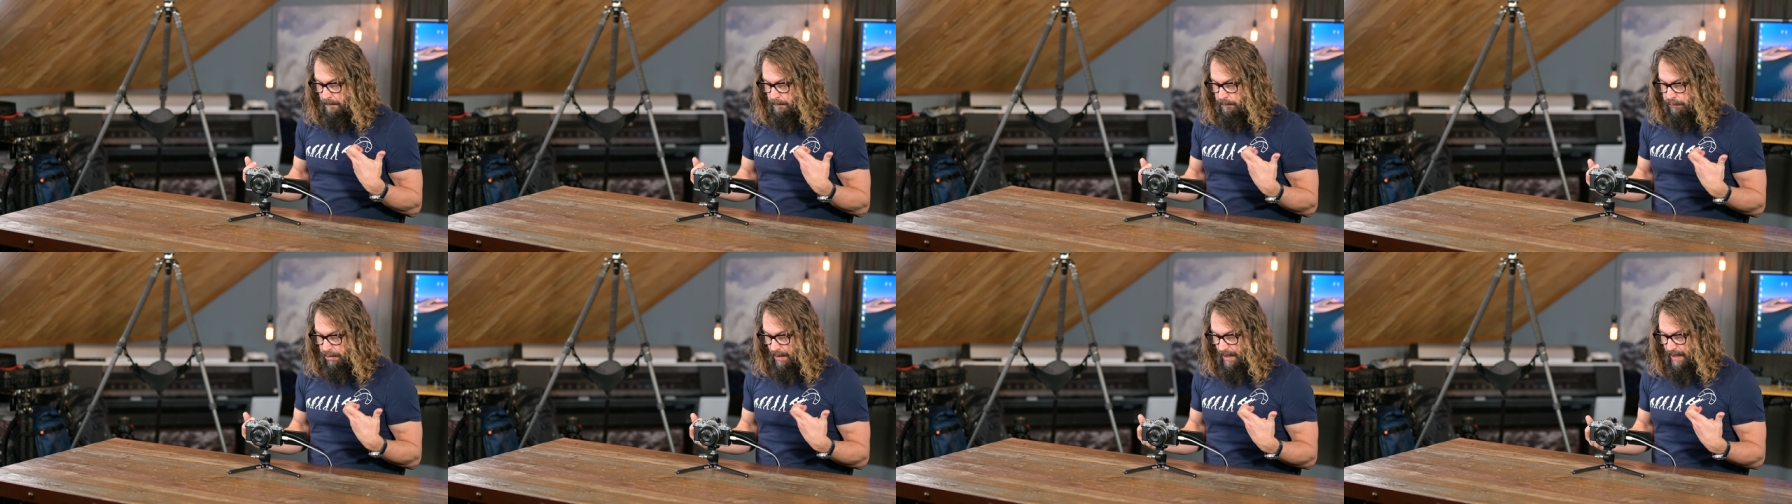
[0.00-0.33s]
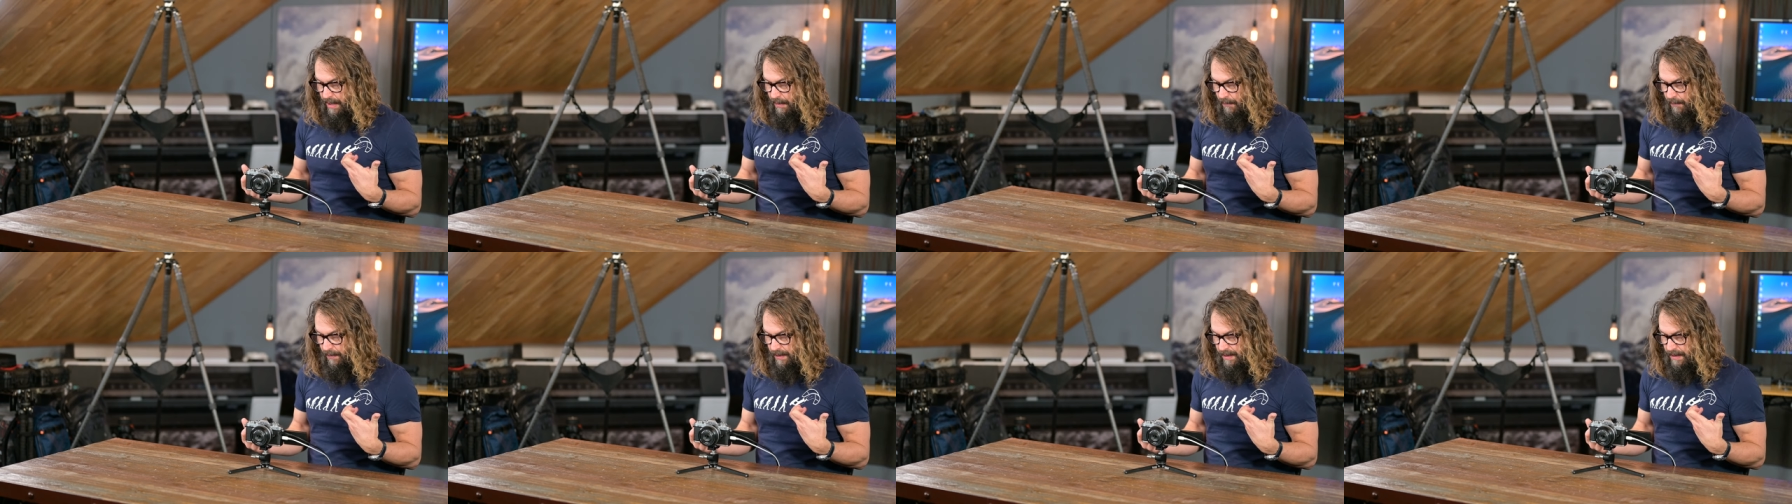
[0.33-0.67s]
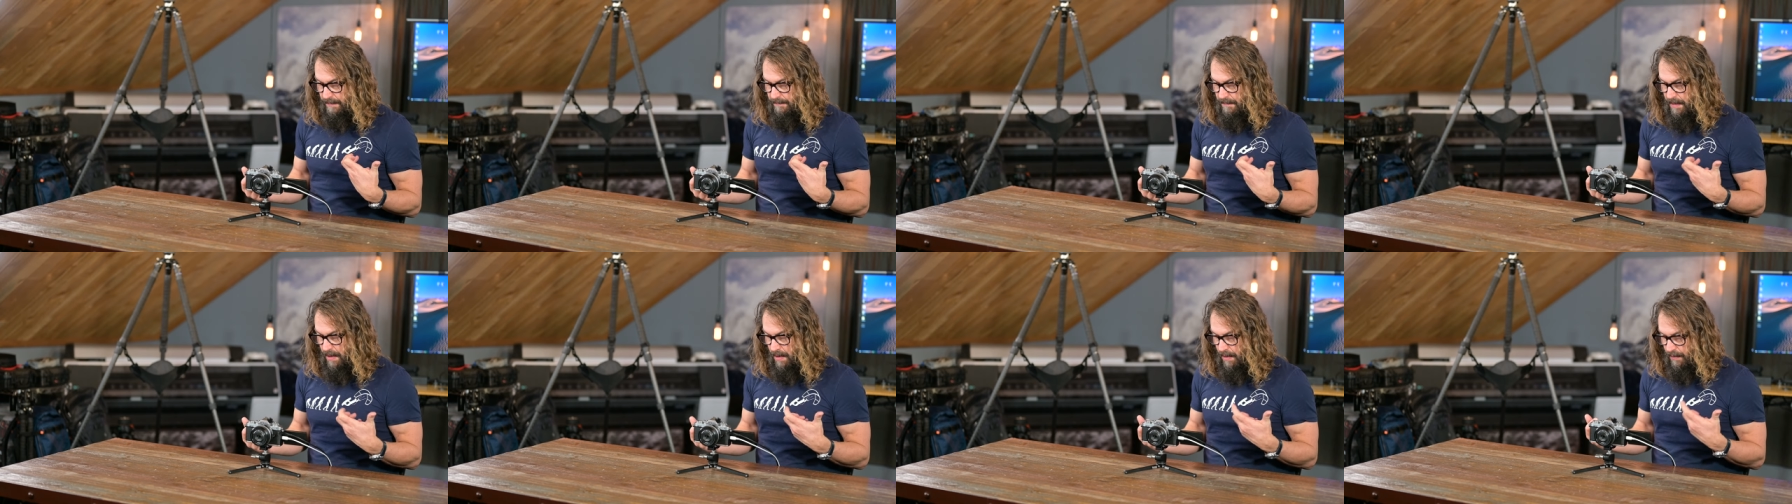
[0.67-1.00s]
priority
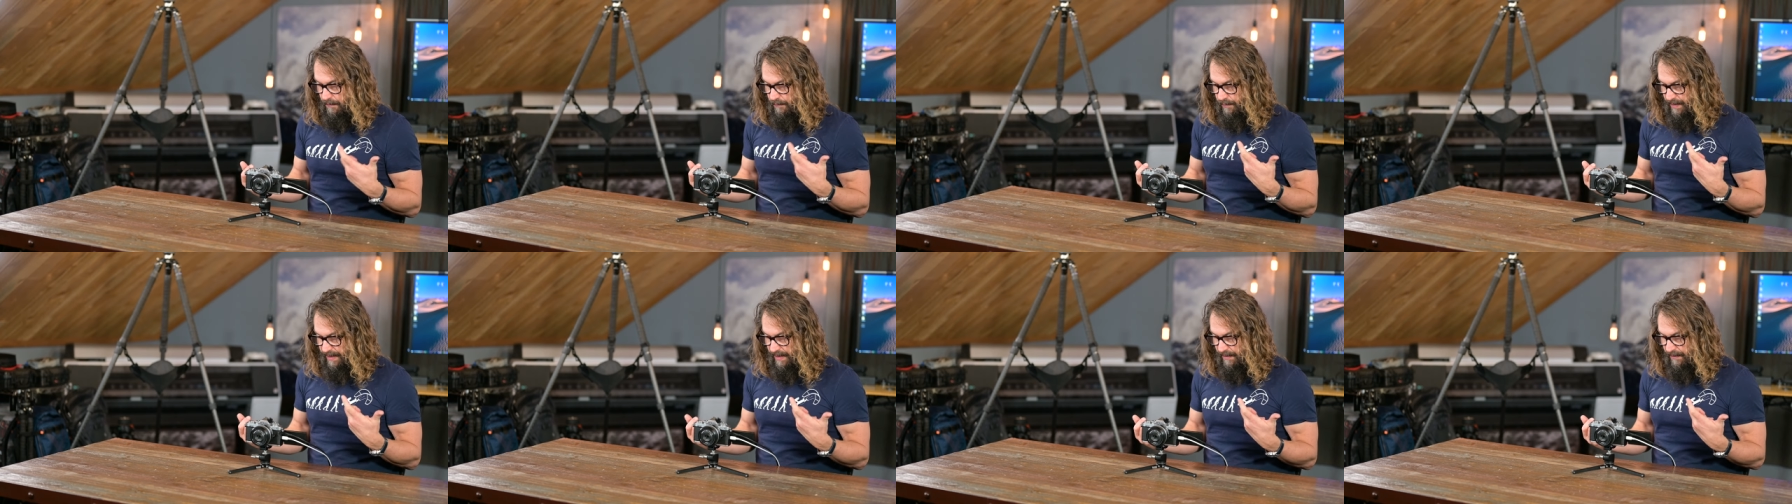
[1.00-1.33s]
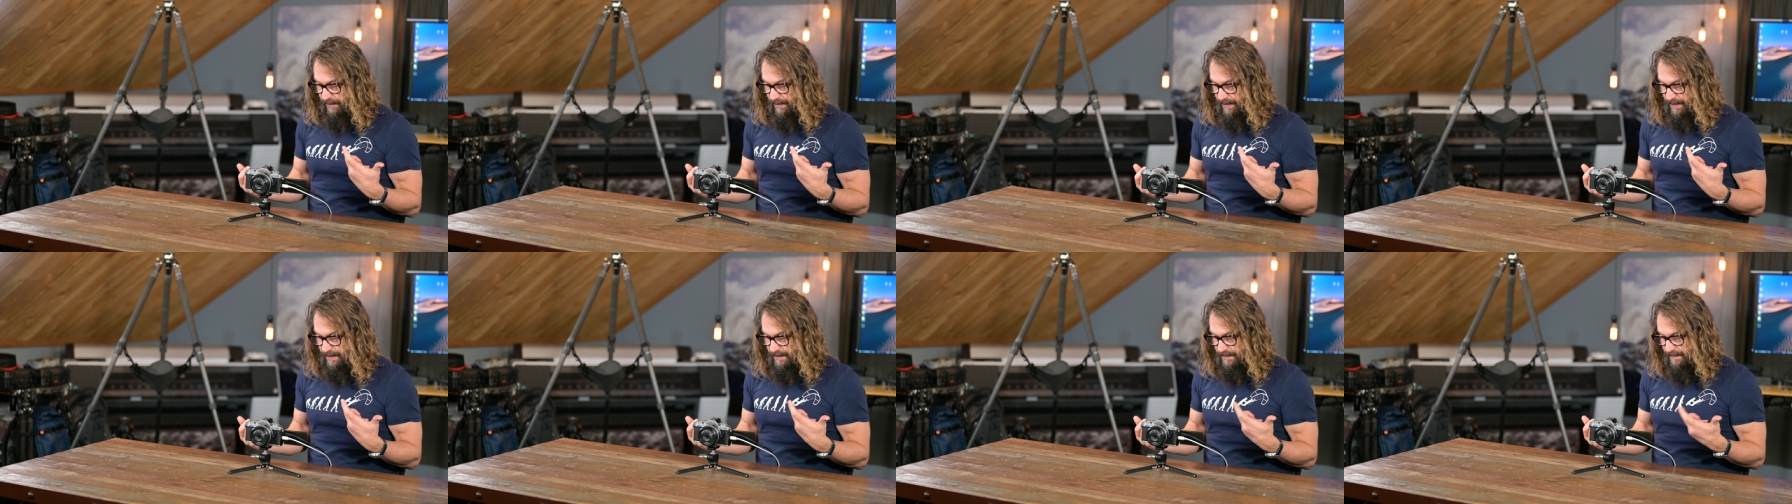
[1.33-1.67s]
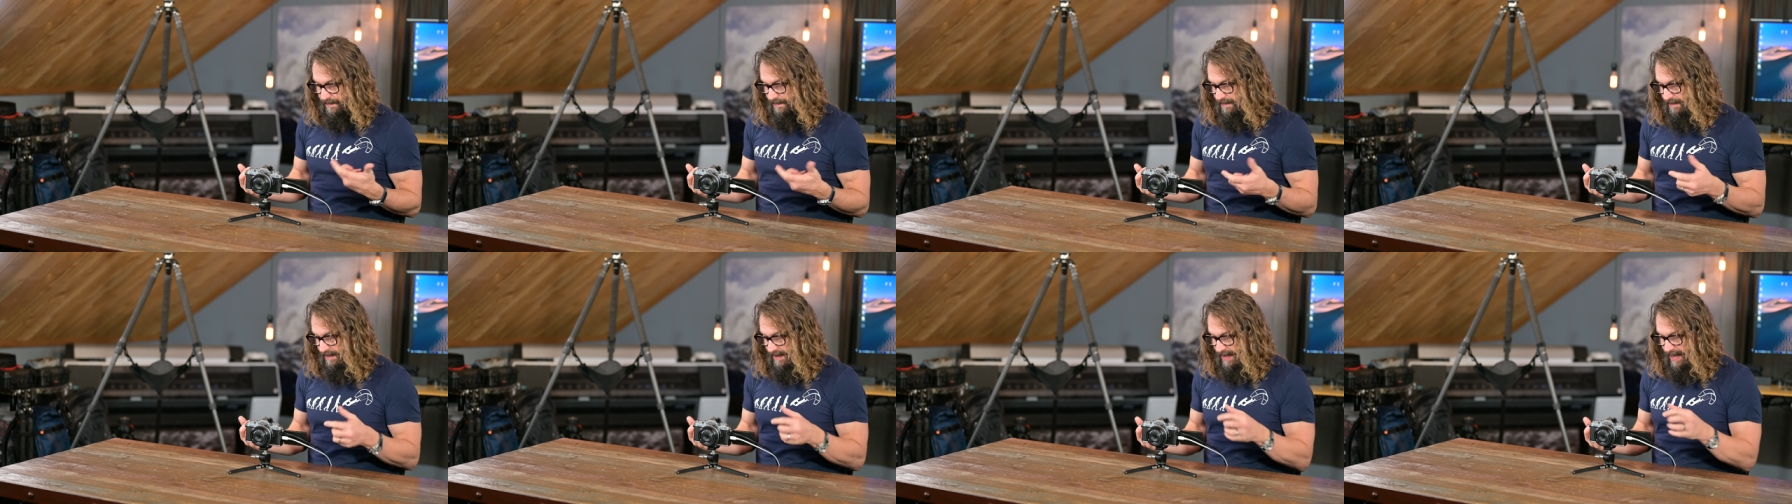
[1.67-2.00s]
mode when you're
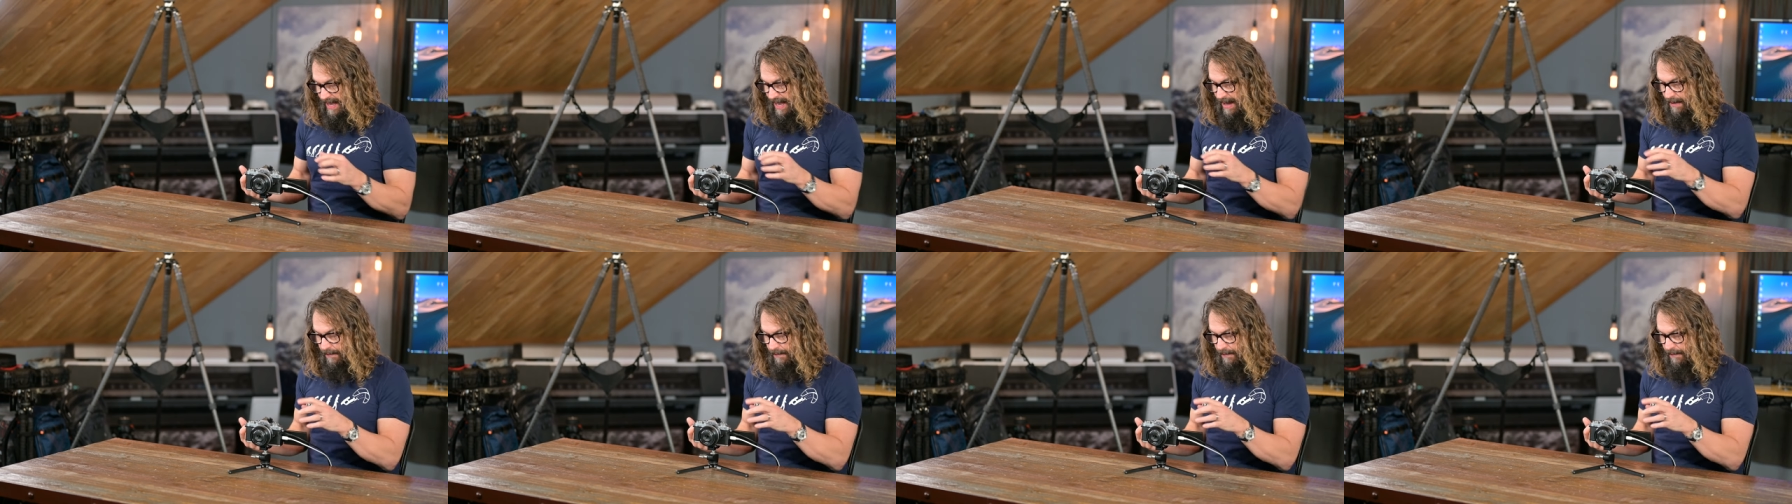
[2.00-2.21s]
in the,